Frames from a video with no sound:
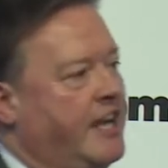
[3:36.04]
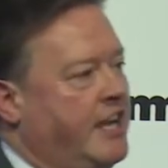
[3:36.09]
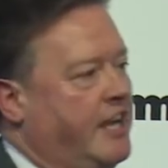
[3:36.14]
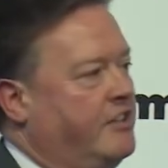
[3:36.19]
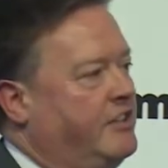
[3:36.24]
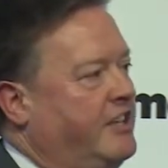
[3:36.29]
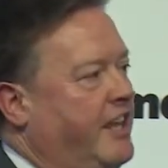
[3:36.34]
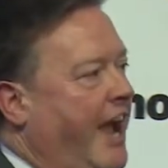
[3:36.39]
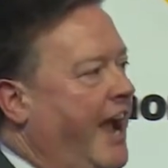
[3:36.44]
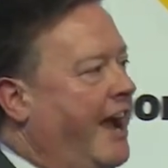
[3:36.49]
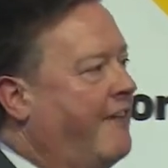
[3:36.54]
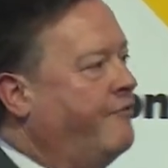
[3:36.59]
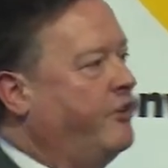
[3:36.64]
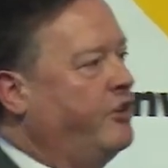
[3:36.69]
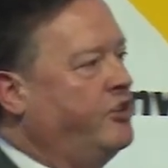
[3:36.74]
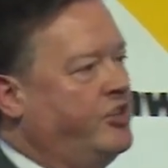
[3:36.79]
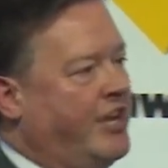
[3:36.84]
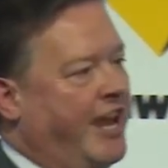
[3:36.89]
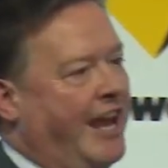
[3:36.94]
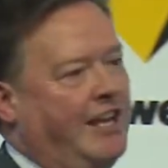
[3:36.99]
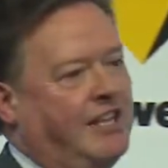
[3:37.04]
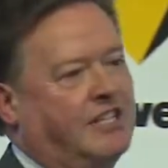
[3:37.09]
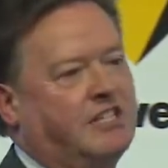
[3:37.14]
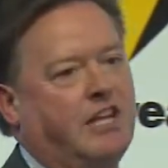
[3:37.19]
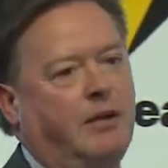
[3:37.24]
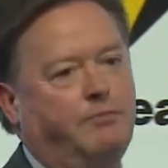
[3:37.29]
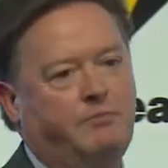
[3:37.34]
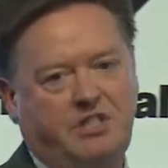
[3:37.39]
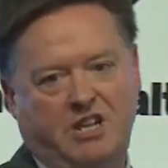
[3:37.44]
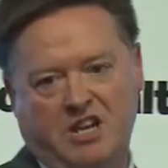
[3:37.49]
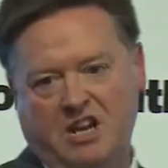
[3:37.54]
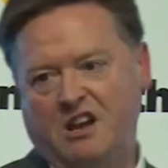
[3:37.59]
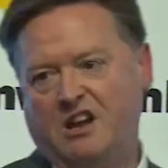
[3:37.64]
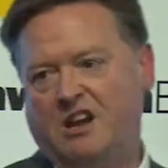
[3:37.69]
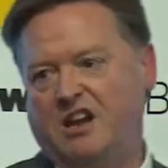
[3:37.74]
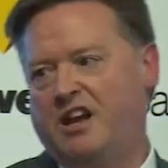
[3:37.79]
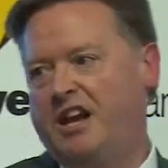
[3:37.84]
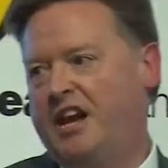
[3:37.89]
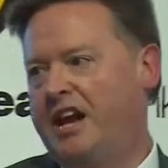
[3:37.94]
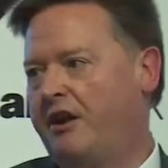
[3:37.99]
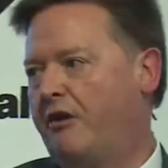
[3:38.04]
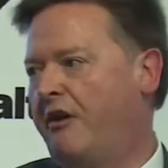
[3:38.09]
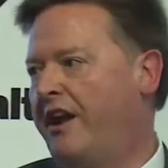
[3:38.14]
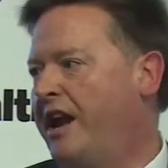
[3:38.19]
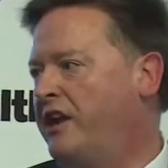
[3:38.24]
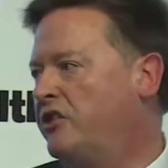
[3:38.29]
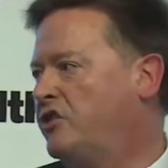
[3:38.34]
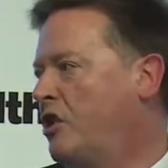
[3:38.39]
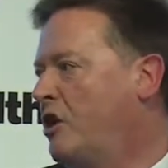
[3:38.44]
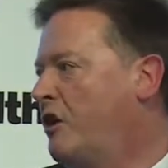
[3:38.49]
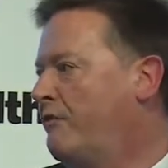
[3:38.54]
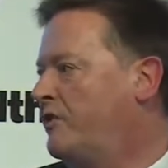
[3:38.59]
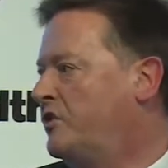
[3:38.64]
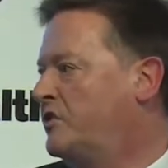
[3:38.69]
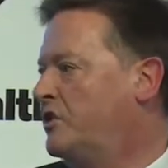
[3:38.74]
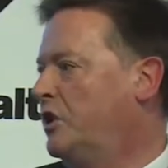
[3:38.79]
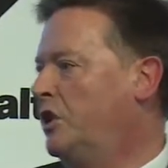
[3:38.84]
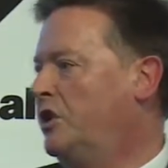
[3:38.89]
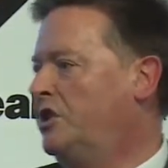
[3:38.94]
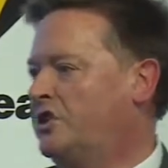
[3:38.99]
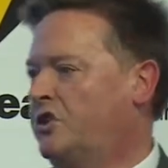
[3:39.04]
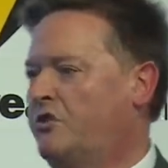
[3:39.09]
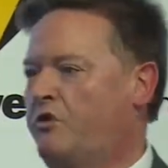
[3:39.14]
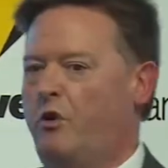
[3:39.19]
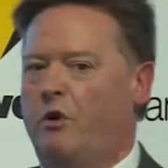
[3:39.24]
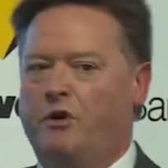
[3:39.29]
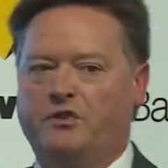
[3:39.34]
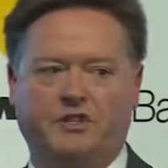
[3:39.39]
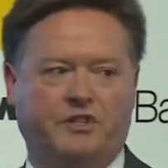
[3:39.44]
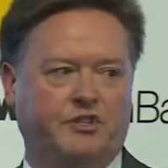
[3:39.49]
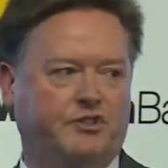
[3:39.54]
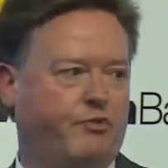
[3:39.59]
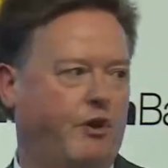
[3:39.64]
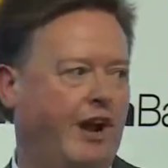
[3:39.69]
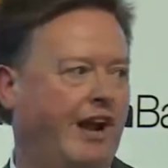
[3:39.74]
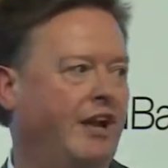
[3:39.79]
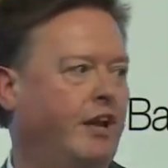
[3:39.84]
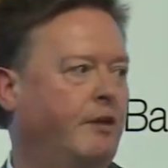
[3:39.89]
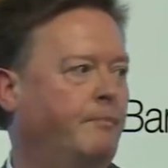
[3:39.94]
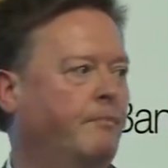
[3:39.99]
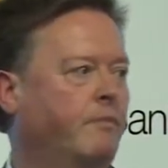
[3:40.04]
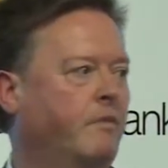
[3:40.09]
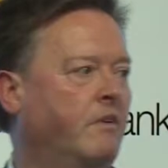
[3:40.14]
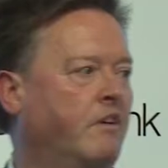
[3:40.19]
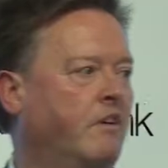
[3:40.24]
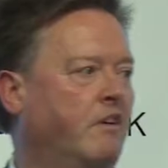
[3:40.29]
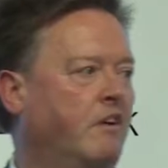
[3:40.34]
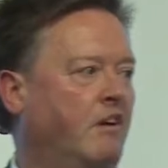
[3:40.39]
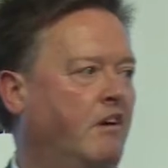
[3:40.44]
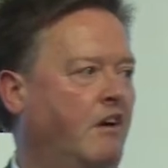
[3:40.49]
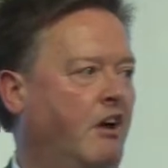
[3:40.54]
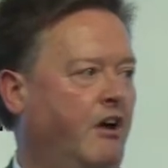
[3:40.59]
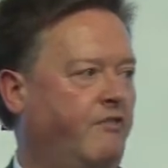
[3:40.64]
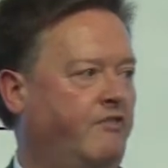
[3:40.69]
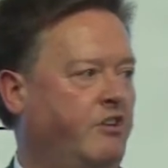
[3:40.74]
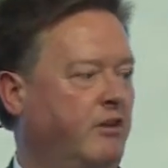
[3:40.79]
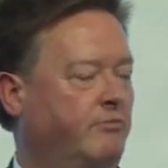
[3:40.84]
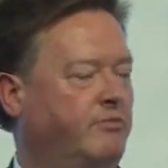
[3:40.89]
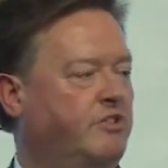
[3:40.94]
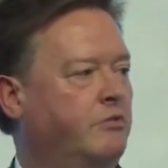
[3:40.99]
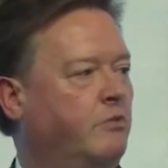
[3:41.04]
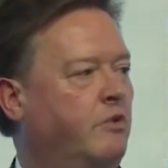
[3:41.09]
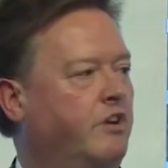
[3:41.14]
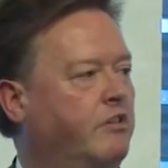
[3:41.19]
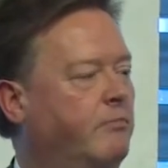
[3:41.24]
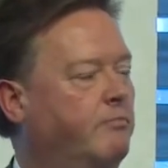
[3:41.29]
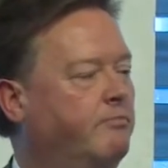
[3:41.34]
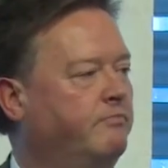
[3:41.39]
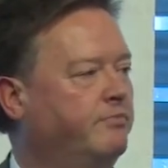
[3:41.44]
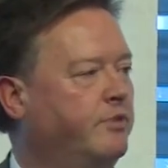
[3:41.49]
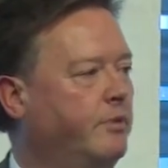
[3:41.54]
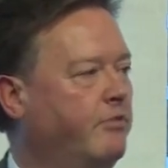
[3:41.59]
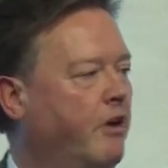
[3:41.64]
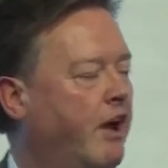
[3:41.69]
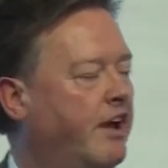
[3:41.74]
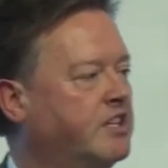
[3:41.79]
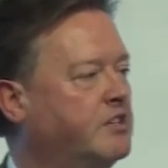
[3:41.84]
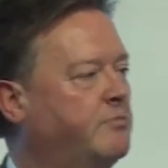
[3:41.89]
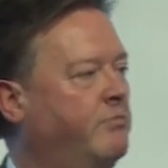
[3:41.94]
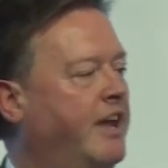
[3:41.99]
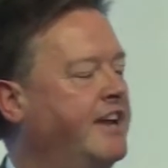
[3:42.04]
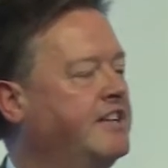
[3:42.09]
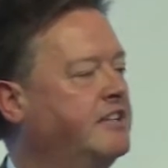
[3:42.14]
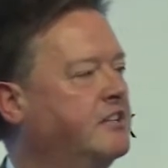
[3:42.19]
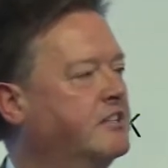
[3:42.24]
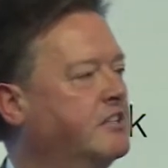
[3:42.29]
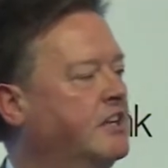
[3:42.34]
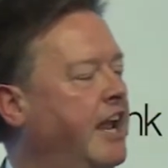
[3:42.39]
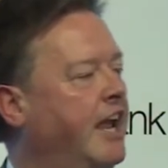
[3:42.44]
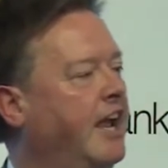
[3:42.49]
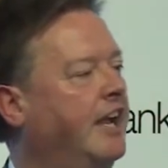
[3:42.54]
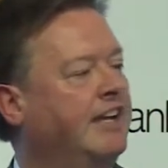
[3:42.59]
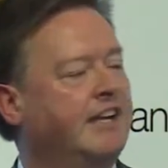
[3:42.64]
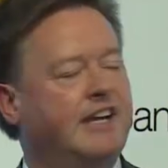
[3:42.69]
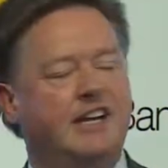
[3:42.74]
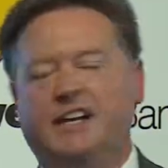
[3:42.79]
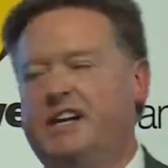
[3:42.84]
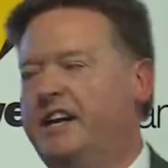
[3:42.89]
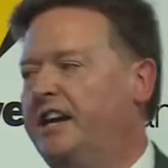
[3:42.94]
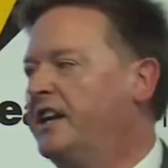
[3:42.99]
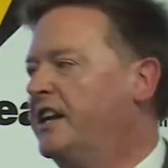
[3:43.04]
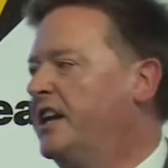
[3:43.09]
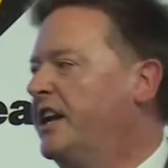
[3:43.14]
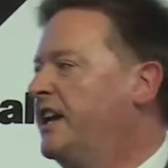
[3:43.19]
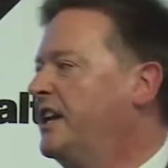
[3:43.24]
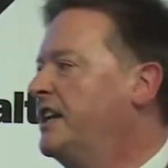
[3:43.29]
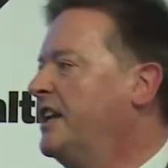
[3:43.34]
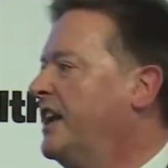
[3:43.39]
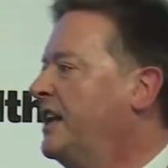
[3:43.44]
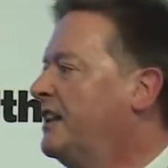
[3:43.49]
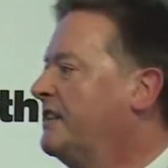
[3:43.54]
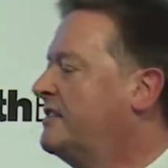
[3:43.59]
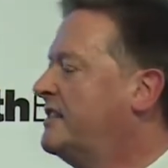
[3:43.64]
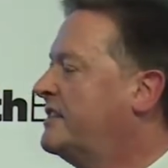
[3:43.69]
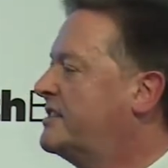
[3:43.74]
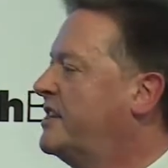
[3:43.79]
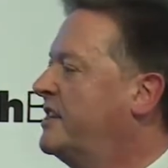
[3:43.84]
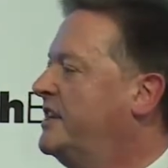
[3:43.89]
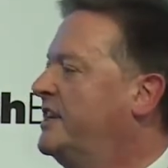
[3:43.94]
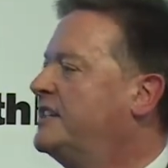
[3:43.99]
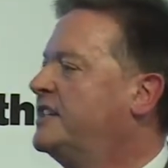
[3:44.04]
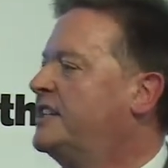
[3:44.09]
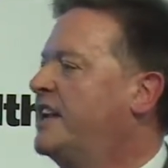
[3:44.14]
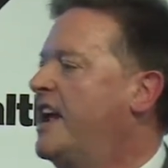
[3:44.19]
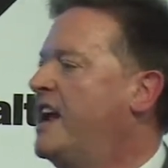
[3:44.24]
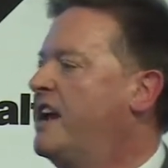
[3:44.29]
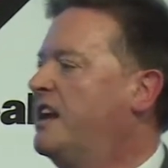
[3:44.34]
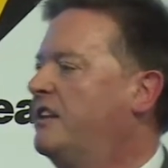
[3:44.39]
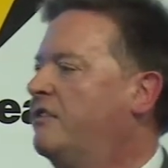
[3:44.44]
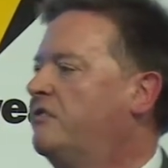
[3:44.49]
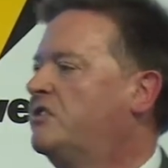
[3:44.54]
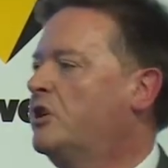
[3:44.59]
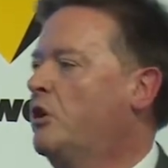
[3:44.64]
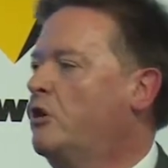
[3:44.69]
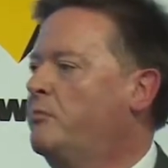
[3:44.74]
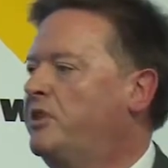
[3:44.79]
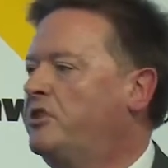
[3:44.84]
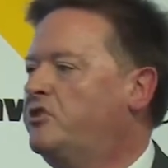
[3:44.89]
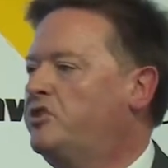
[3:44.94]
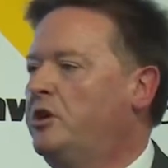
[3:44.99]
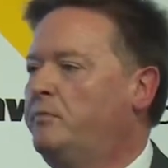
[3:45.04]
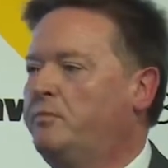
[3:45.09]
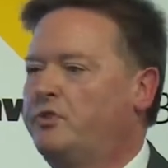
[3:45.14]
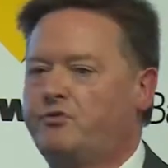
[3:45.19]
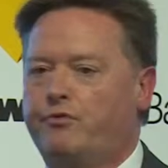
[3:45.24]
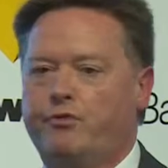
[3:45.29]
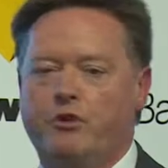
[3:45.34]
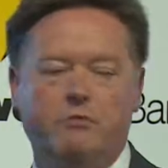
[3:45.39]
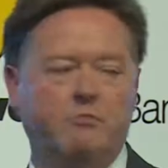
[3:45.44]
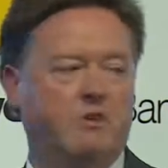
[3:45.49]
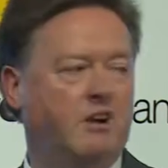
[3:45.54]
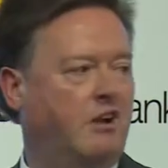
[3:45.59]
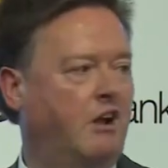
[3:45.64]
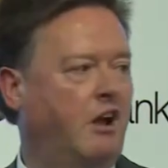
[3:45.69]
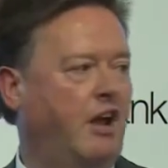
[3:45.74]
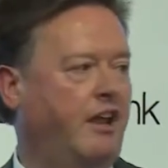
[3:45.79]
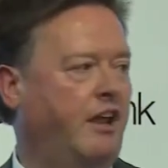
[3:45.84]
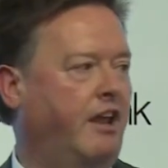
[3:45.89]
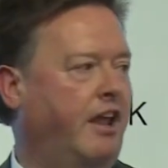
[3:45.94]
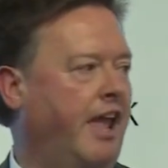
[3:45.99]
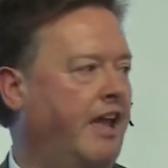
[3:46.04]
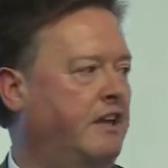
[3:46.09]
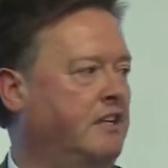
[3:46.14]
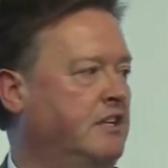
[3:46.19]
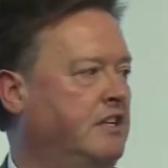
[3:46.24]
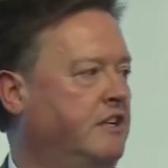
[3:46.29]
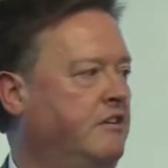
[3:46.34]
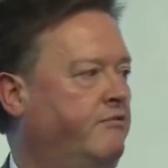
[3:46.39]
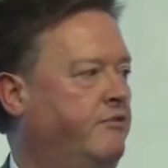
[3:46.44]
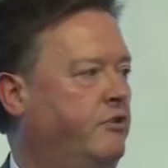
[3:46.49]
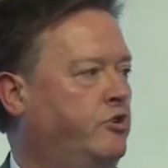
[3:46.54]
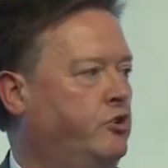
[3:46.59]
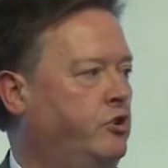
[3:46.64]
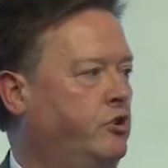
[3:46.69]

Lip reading: is the average daily subsidy in our aged care facilities across Australia. I've come to one of the brightest places in Sydney today, and they've told me the cheapest room I can get for